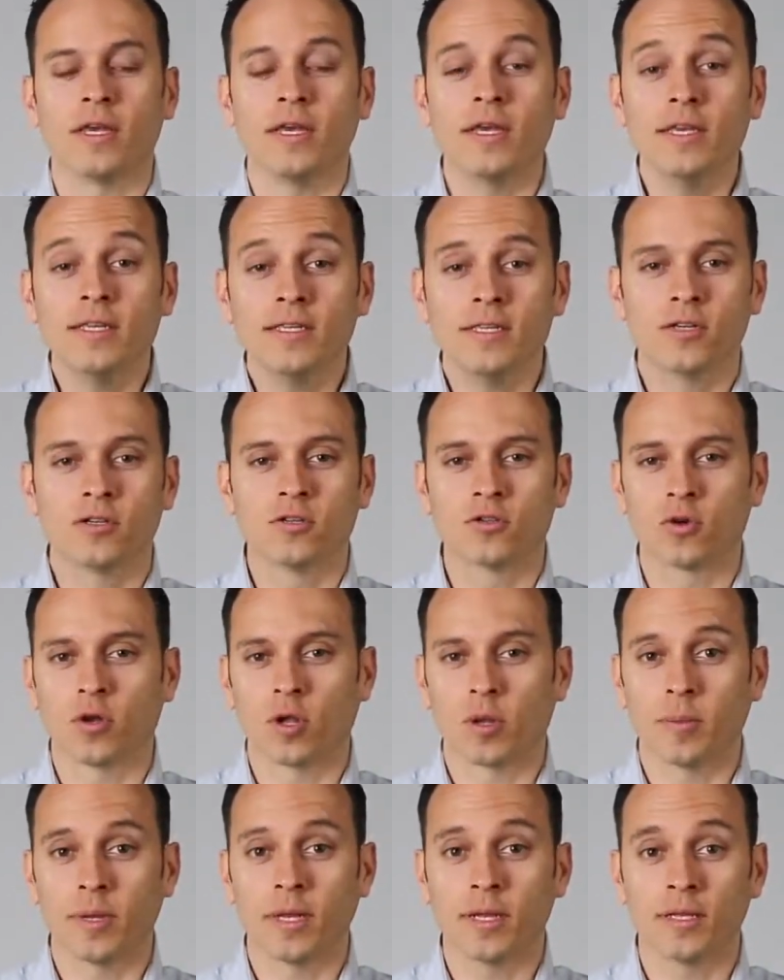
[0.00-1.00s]
easy
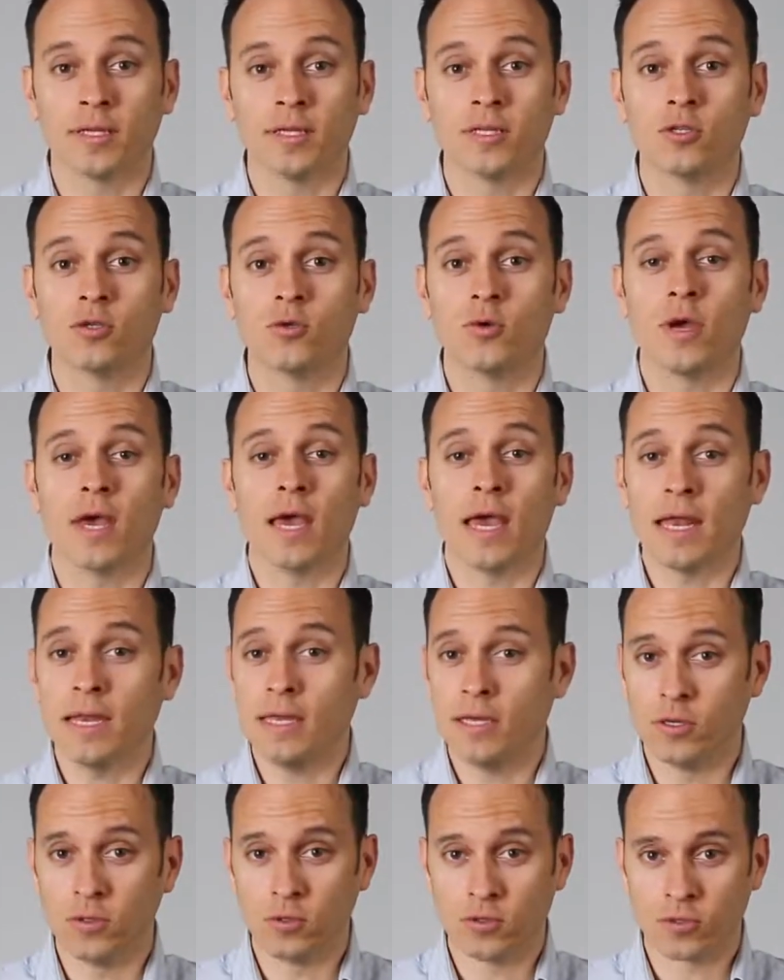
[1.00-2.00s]
controllability to any
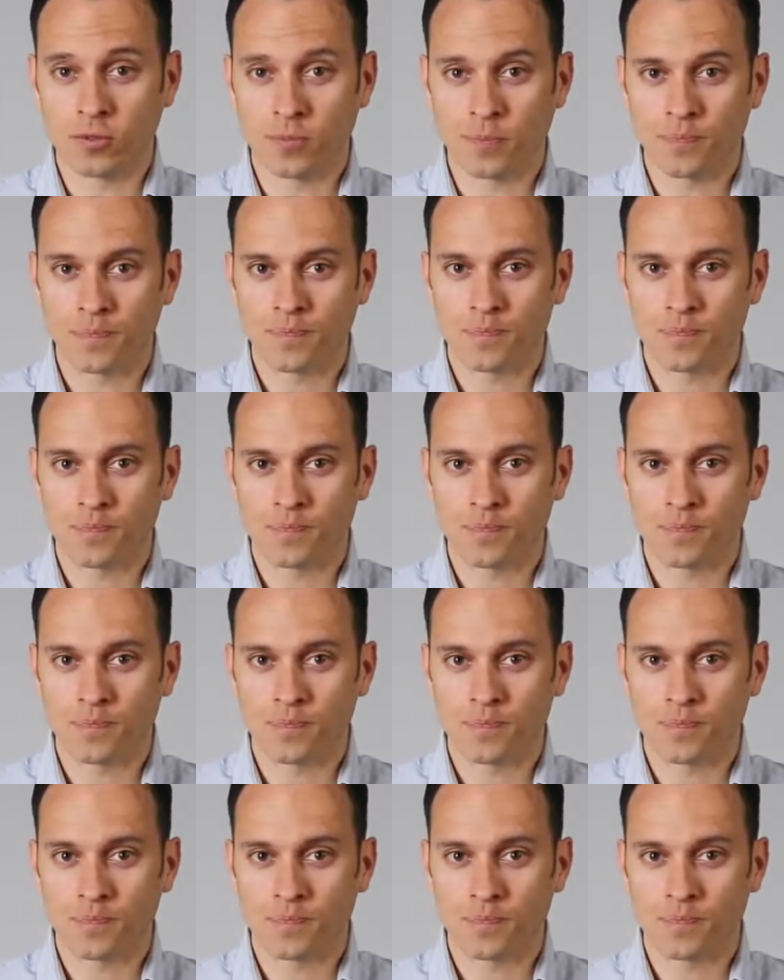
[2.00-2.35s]
user.